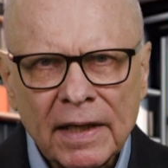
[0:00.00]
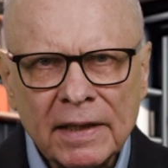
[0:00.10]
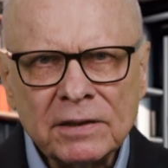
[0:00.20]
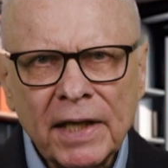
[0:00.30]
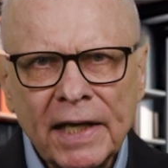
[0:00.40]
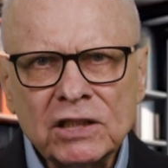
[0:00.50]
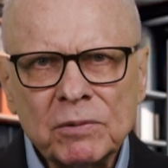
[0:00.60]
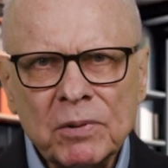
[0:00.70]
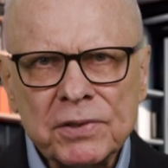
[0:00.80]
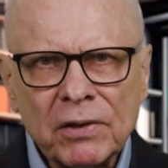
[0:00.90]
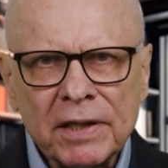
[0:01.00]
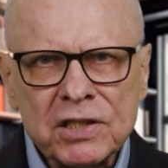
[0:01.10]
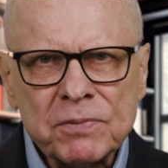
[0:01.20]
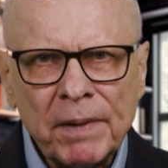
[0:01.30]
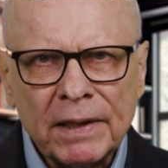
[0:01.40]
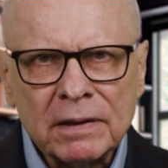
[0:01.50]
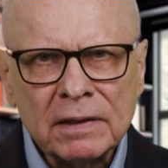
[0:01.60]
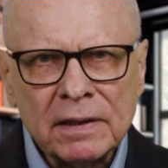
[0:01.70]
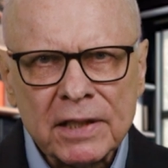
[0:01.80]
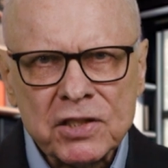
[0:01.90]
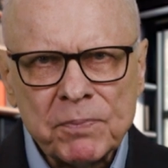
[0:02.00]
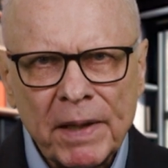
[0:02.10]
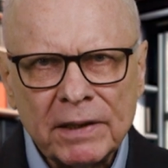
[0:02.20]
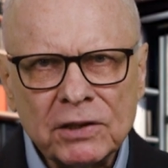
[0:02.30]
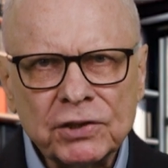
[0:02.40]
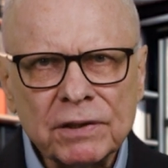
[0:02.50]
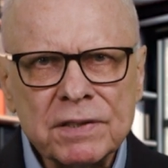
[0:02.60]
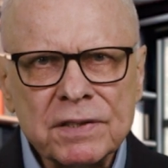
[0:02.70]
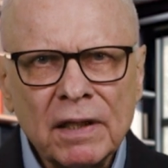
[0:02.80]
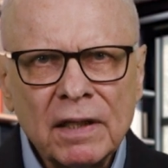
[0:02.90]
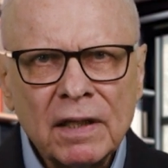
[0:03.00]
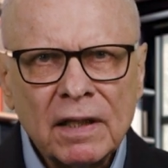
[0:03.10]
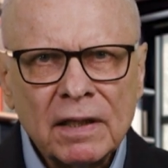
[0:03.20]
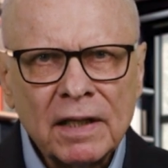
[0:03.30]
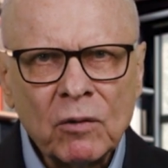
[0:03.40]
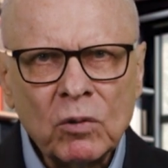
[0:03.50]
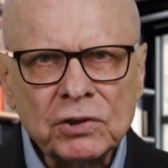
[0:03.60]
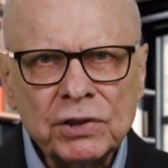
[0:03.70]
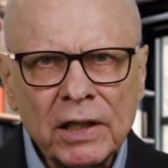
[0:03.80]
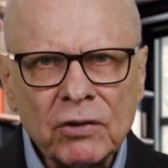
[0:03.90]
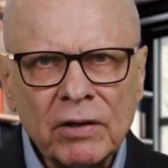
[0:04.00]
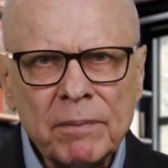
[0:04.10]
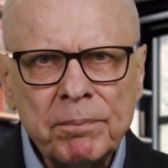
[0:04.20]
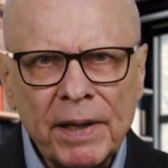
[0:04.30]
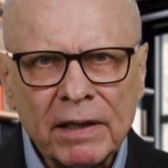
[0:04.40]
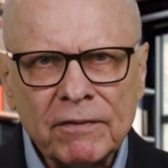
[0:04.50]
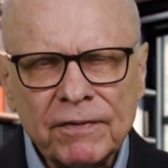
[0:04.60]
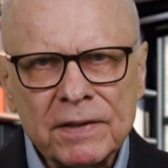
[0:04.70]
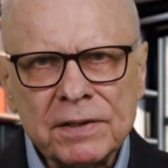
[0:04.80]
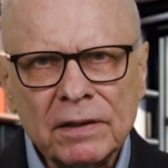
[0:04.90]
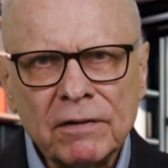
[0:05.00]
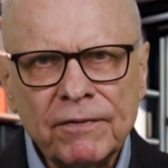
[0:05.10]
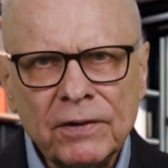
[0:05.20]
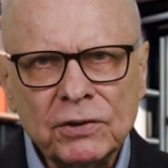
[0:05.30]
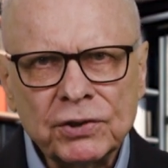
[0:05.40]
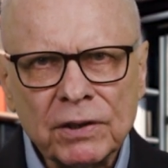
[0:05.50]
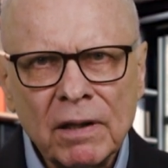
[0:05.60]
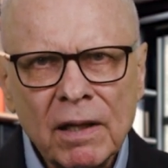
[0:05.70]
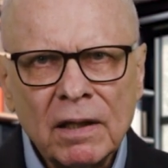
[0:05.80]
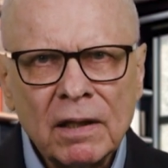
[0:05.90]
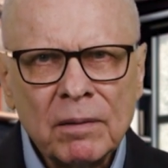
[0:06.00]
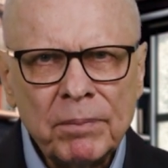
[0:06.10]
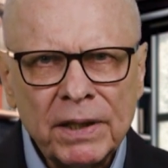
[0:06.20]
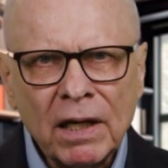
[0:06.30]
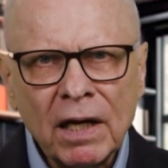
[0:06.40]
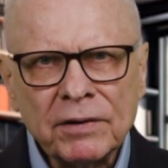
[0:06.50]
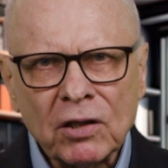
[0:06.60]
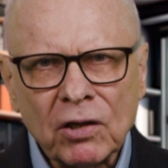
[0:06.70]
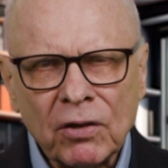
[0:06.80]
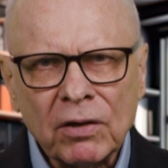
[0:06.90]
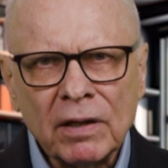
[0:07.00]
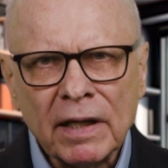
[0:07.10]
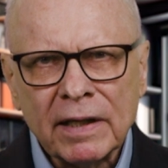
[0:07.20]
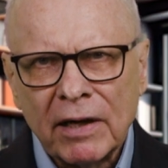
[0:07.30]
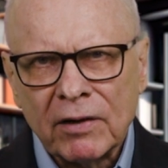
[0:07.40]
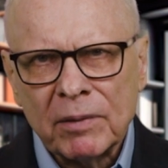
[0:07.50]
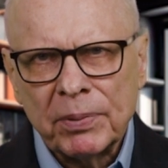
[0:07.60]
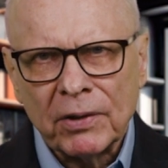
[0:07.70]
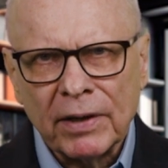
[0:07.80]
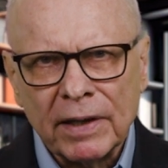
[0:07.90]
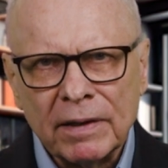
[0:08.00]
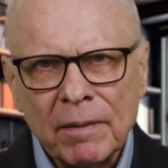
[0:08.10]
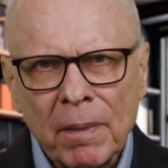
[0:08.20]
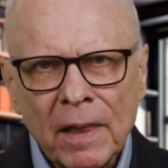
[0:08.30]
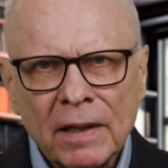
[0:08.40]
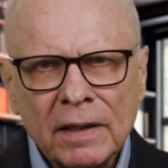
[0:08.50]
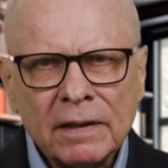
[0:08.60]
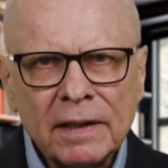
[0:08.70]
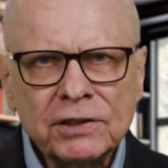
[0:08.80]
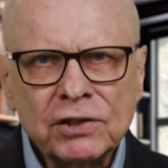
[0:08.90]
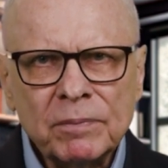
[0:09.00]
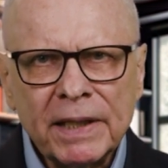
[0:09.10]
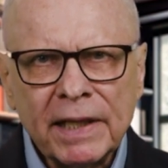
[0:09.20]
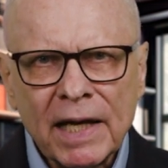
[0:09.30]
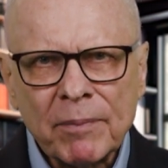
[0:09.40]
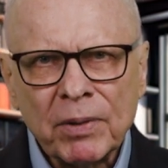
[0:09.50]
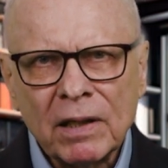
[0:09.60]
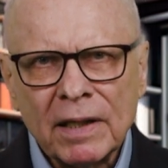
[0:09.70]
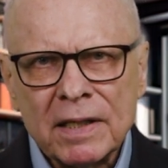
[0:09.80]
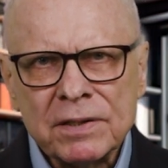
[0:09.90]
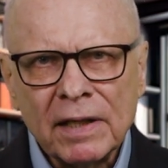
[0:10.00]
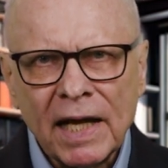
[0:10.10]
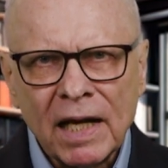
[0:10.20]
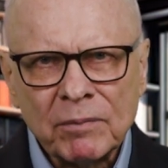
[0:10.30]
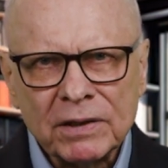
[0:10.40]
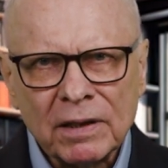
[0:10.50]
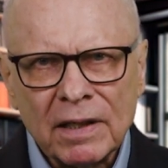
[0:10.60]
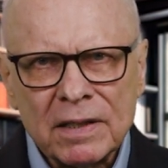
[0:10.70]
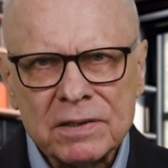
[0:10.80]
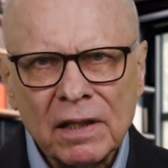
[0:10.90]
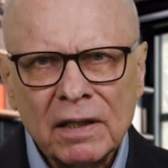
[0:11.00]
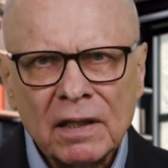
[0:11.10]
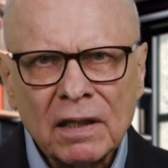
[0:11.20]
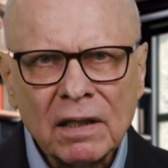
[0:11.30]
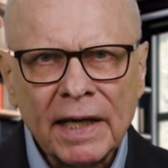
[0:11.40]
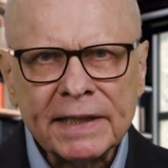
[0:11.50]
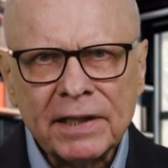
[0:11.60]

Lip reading: Intangibles are expenditures that will generate benefits in the future beyond the current accounting period. They should be capitalized and amortized like